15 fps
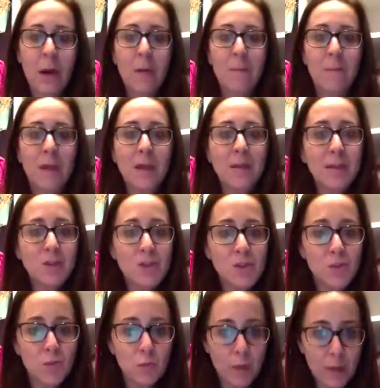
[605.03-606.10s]
Maybe
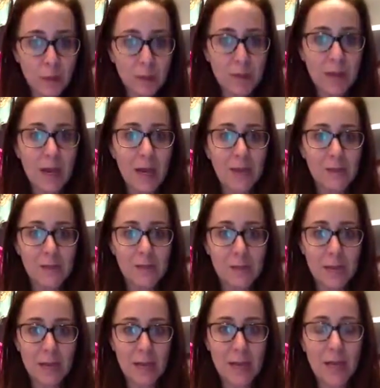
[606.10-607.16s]
just read what they have to
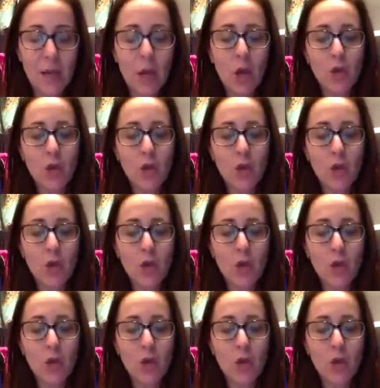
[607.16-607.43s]
say,